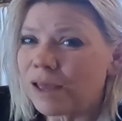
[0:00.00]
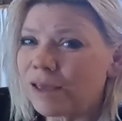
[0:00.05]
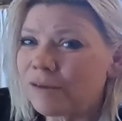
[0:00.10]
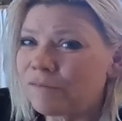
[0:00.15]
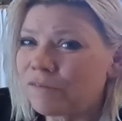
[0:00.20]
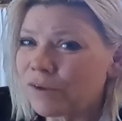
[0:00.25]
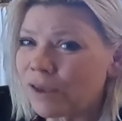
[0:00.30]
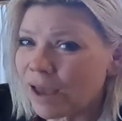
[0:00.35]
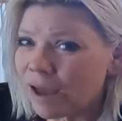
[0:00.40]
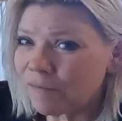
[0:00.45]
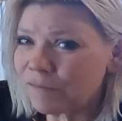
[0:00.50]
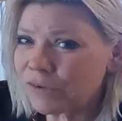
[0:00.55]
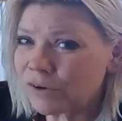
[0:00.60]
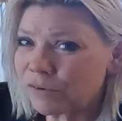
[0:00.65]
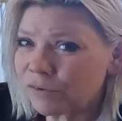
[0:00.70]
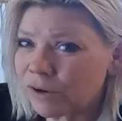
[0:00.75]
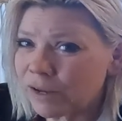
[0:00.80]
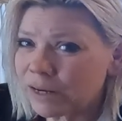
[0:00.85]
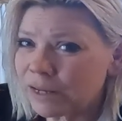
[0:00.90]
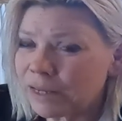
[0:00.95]
If you haven't
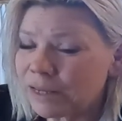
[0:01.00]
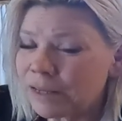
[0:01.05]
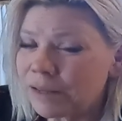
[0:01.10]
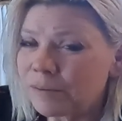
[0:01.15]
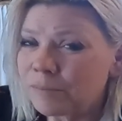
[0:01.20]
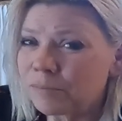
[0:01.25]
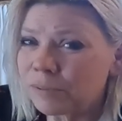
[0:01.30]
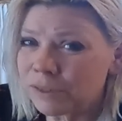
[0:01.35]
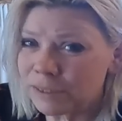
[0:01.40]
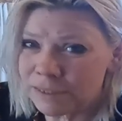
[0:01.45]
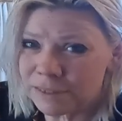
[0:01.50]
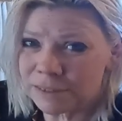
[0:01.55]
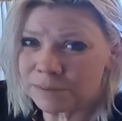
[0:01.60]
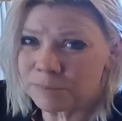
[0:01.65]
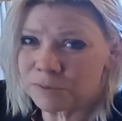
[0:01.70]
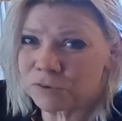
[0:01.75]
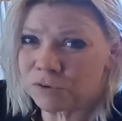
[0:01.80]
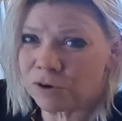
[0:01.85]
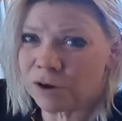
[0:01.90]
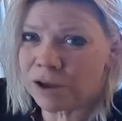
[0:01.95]
already, please
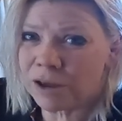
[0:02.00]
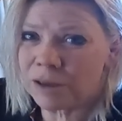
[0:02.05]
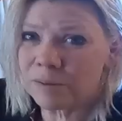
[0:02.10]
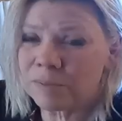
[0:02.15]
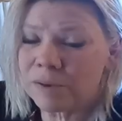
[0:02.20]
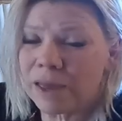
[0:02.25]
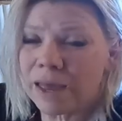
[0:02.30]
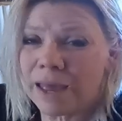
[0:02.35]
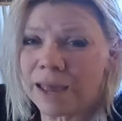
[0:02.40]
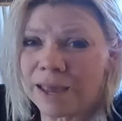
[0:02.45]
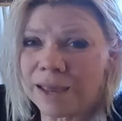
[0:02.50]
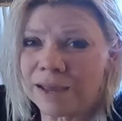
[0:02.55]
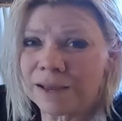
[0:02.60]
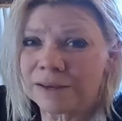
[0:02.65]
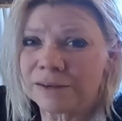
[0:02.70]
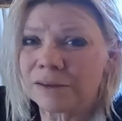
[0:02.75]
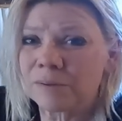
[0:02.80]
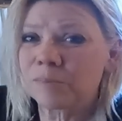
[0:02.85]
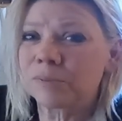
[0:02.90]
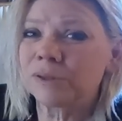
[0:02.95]
subscribe
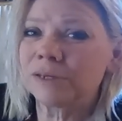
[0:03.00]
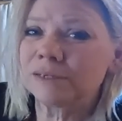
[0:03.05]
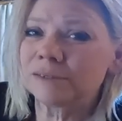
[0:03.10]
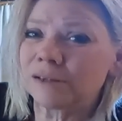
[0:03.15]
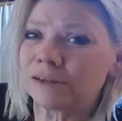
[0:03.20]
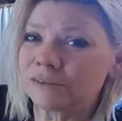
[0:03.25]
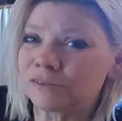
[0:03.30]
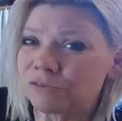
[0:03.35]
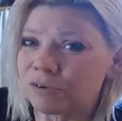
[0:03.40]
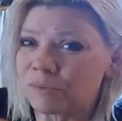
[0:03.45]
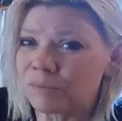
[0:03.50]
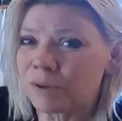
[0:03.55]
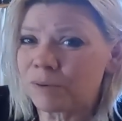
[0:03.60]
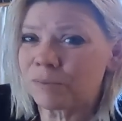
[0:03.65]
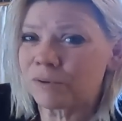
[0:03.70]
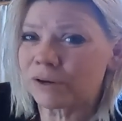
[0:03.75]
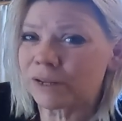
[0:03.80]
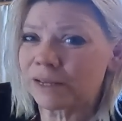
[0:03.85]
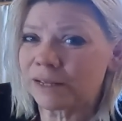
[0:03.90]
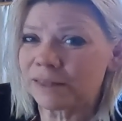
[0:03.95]
and please also
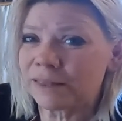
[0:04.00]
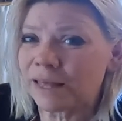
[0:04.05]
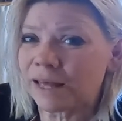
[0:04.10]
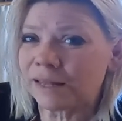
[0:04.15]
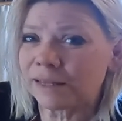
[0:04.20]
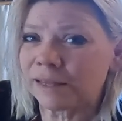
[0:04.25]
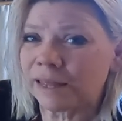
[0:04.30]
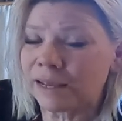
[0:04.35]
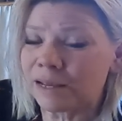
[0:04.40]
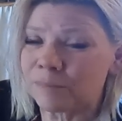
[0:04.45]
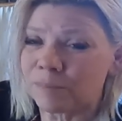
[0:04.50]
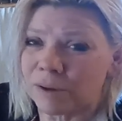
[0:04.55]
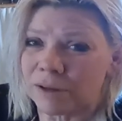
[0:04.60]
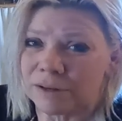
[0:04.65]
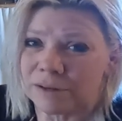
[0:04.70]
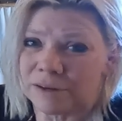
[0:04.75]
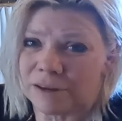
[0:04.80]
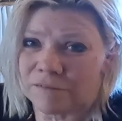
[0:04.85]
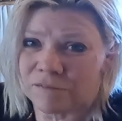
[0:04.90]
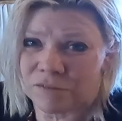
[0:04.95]
remember to hit that like button.